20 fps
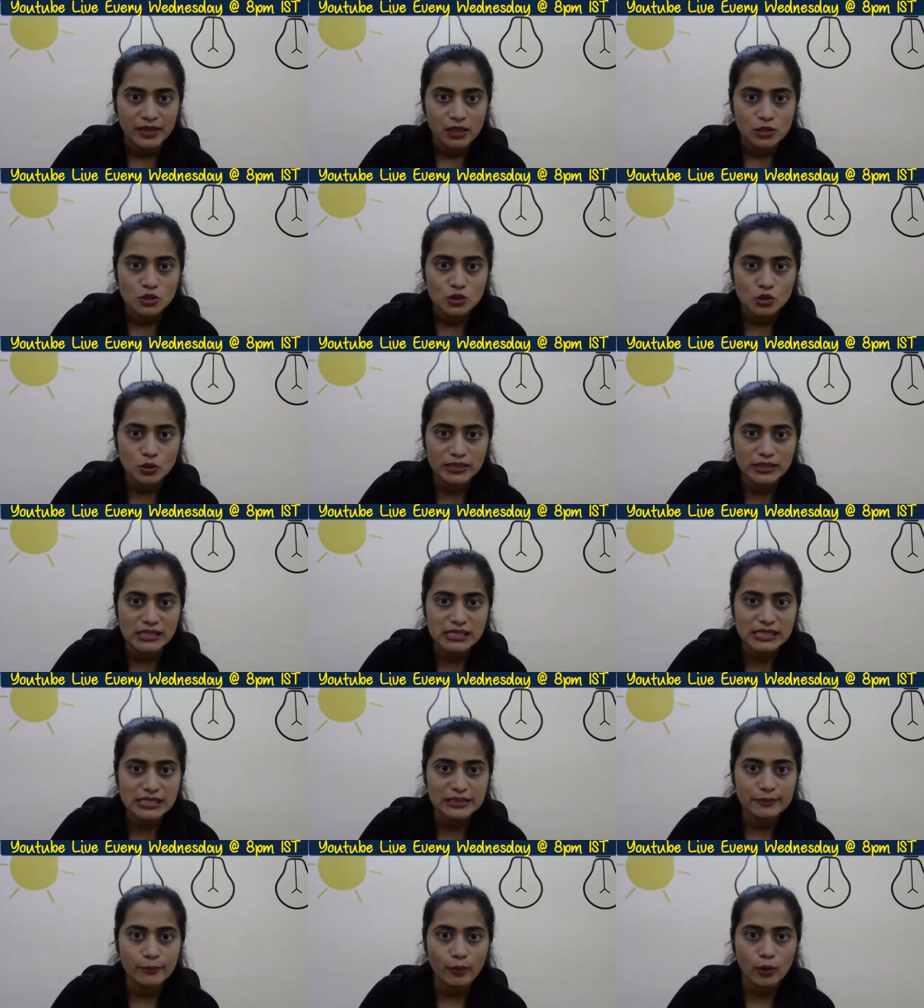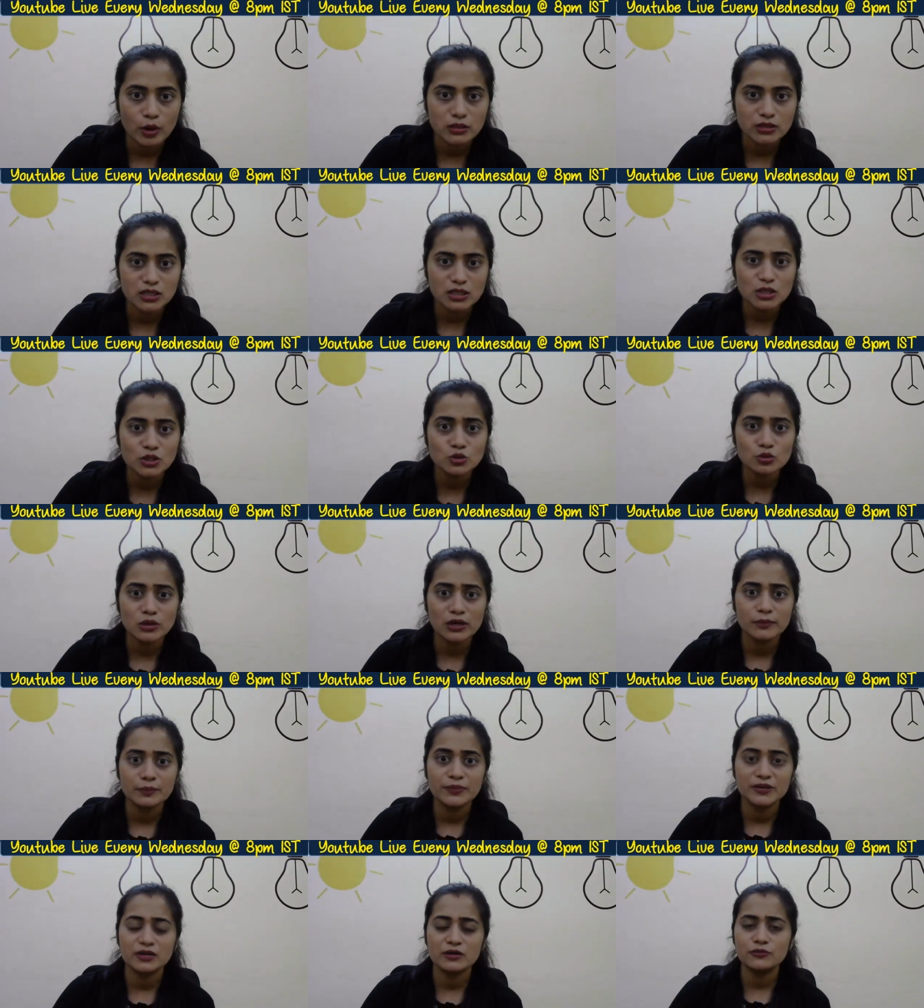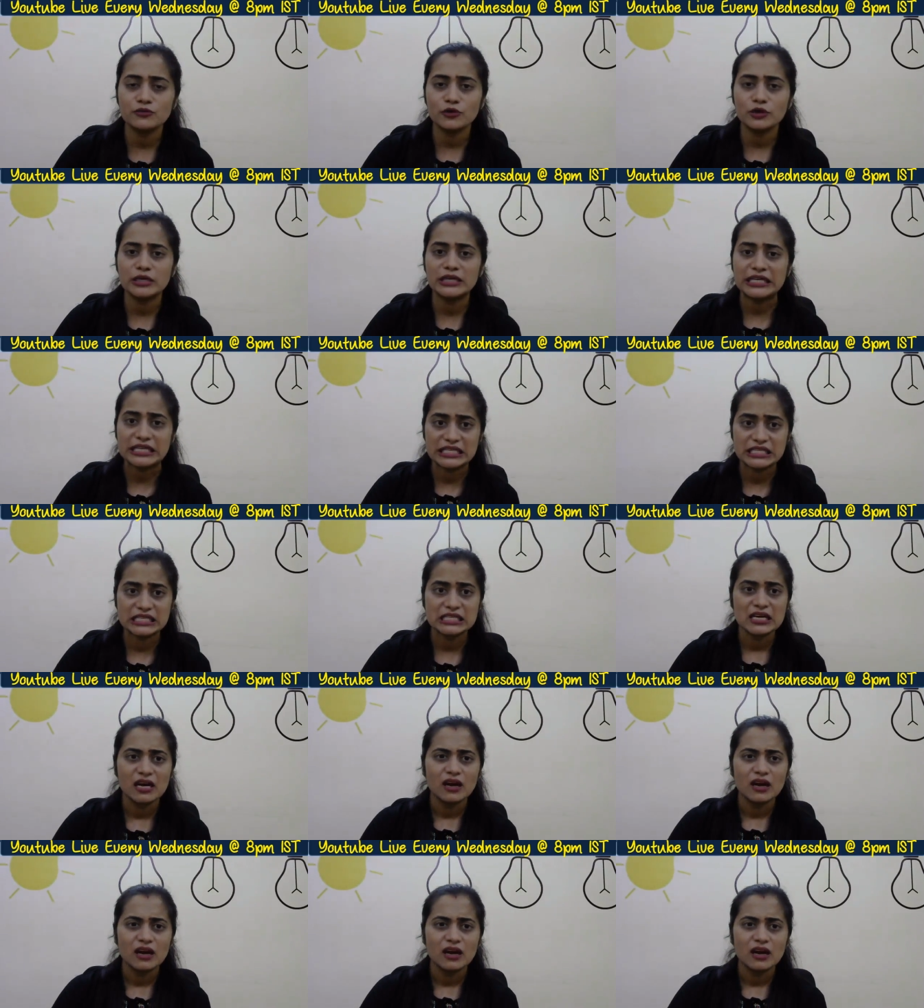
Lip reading: So is it important to appear for NEET?